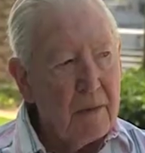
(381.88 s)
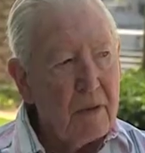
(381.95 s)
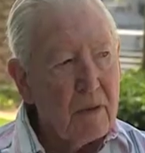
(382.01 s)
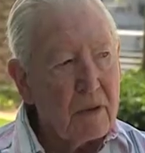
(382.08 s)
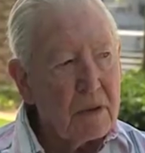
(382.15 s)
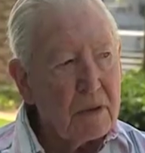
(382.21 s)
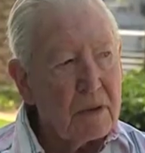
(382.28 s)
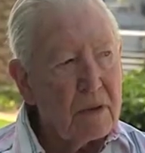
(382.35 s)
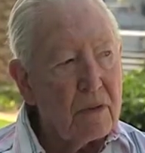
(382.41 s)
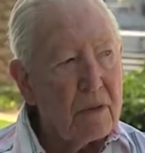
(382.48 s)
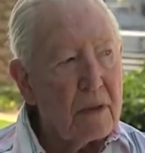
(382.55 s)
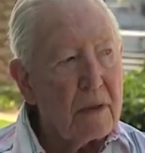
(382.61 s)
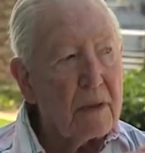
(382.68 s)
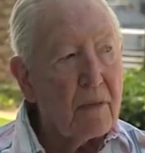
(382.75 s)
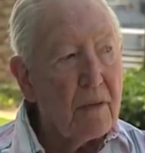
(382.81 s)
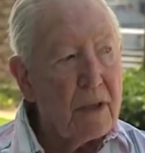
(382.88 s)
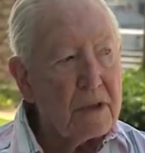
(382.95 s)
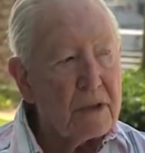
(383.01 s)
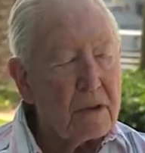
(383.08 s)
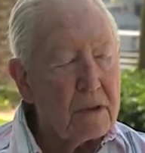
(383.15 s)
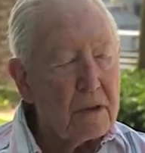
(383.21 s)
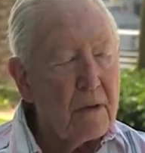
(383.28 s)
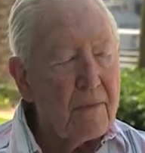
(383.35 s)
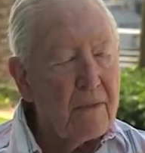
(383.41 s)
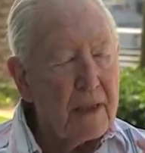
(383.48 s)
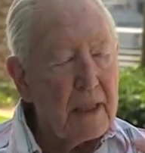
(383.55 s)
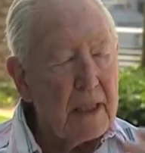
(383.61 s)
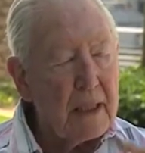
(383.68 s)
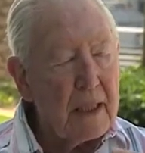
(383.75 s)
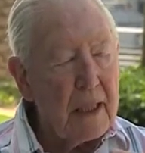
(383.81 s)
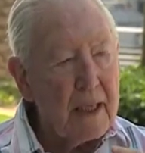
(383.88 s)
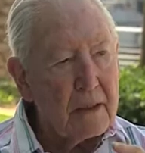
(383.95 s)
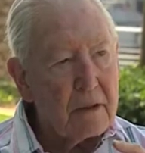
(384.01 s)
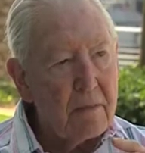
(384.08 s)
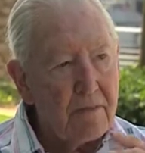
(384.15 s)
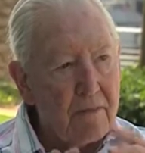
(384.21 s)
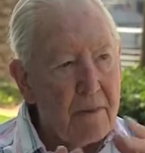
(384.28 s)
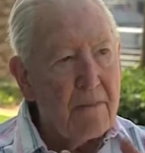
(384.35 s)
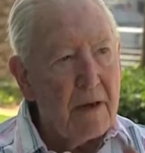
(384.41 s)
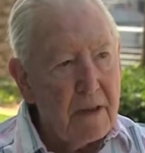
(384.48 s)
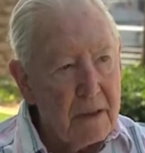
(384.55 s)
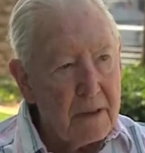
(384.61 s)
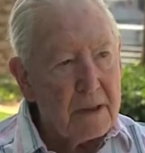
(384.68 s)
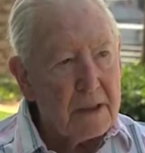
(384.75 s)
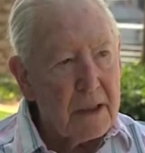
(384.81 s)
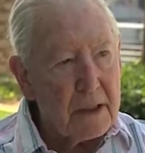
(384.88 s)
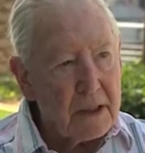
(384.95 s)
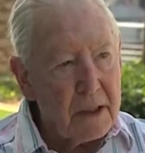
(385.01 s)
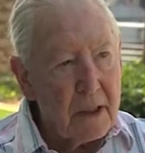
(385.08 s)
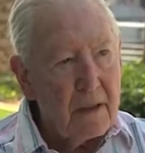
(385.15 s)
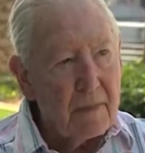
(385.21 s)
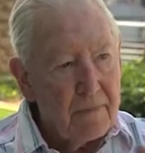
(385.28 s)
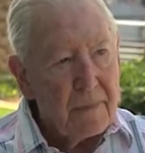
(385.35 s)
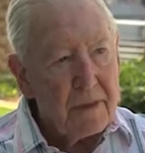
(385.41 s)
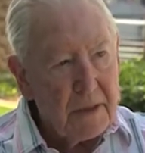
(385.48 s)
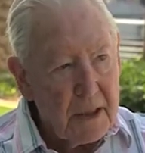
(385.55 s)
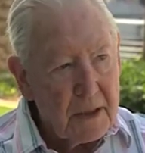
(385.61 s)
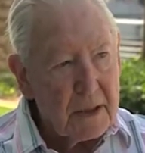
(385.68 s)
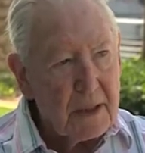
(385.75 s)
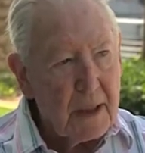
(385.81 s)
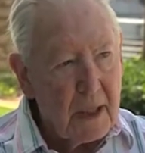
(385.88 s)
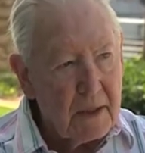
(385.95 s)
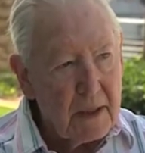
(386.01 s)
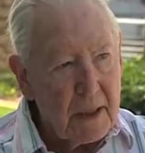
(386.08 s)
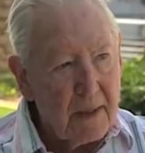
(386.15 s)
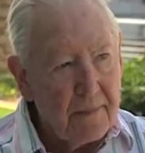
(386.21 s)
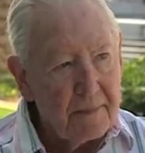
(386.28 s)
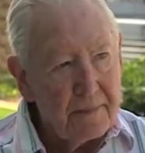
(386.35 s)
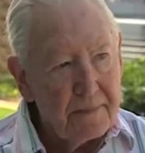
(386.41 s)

we ought to do, the West should do everything it can to promote such a, such an outcome.